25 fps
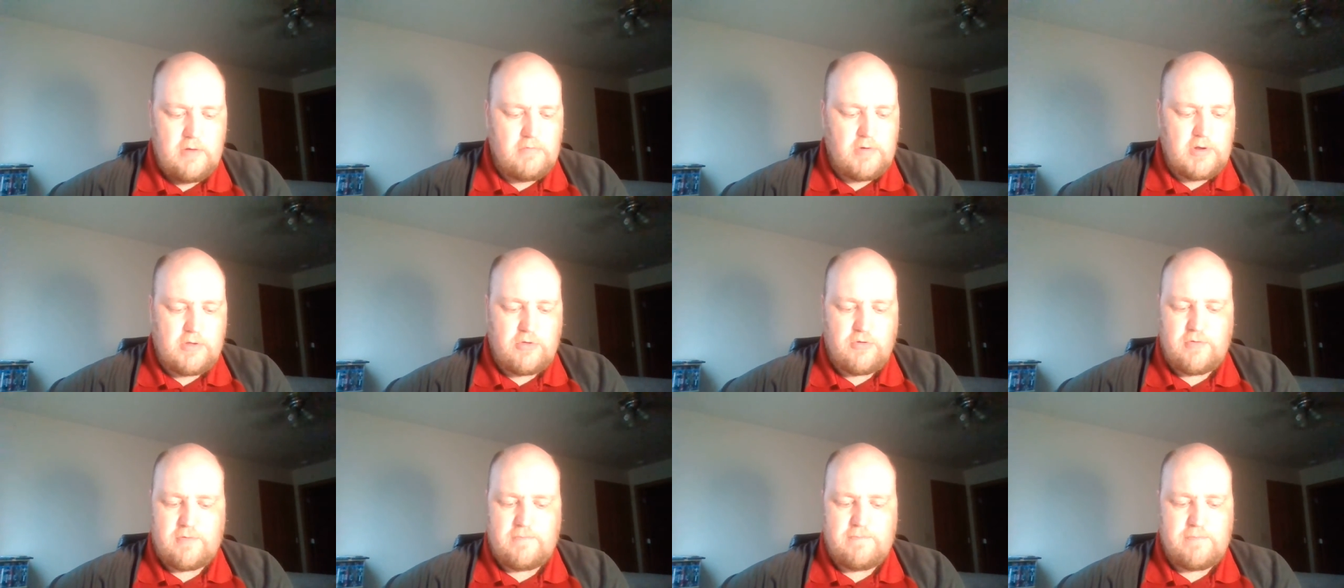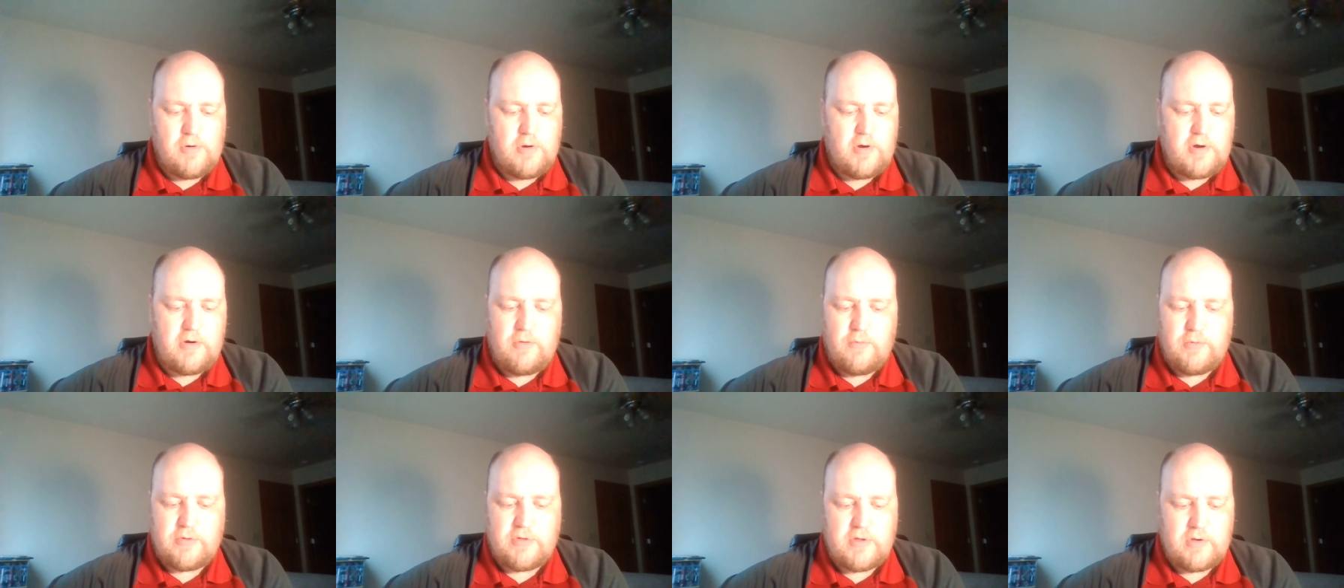Richard
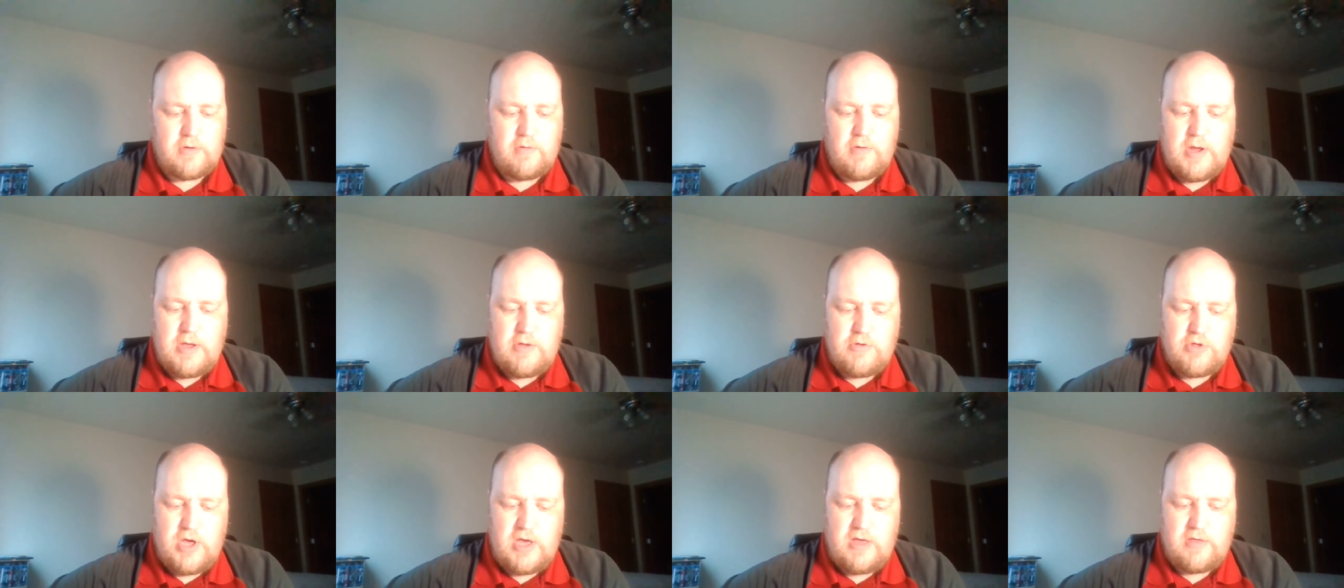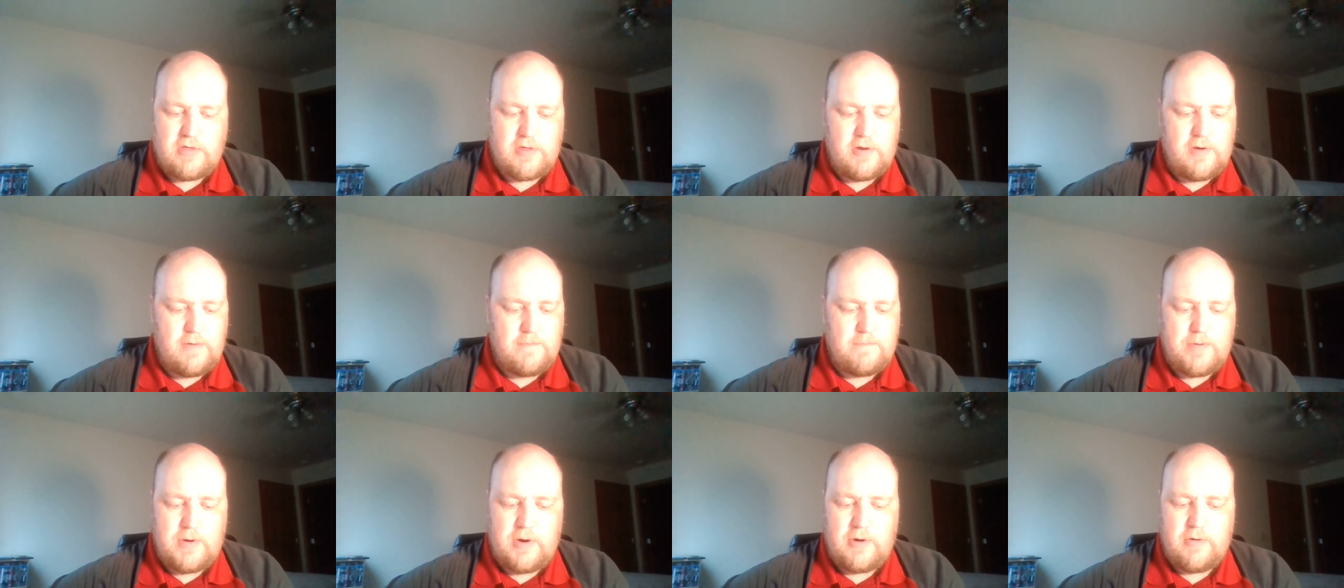Brooker was a great
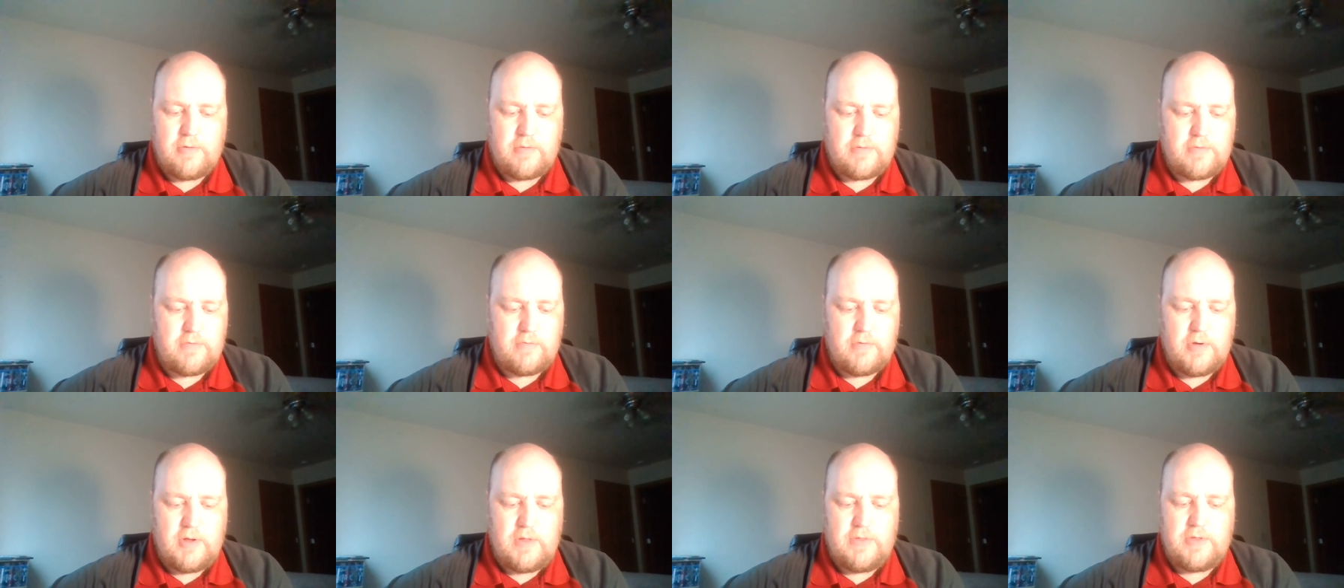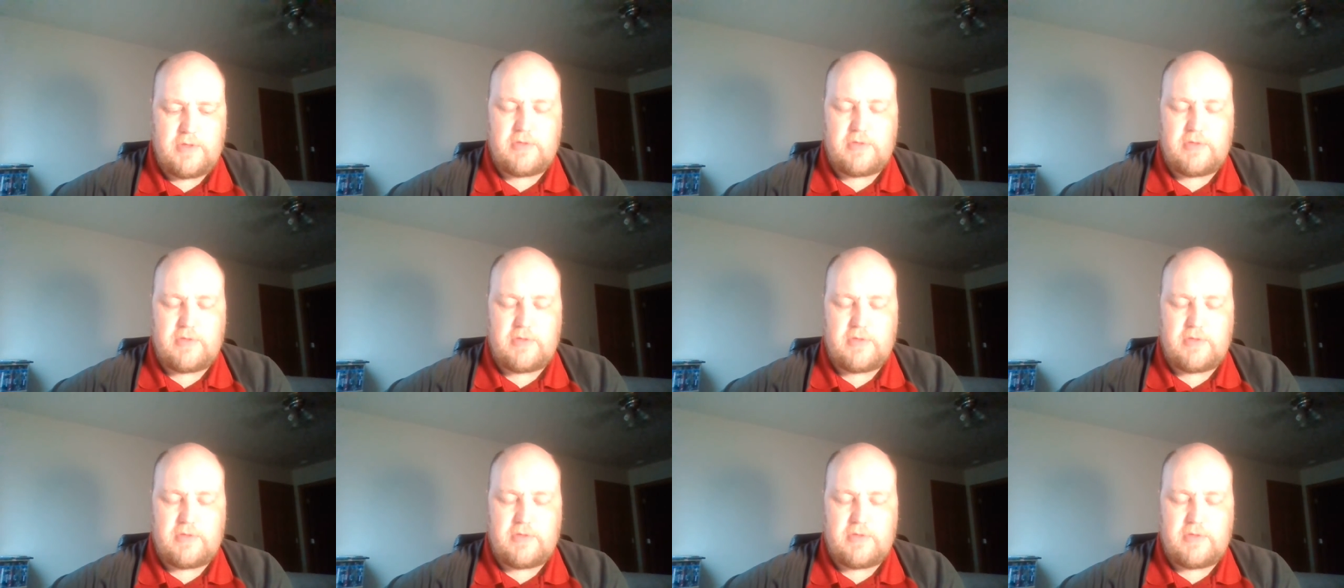Jason in part three.